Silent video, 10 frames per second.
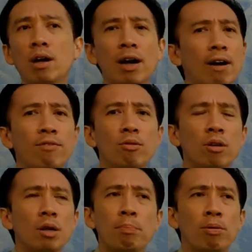have to
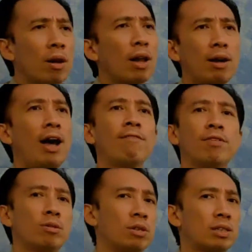really put a lot of
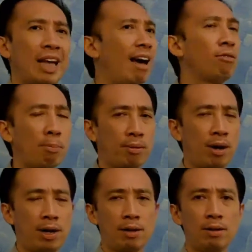effort to sell your
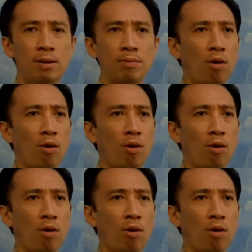product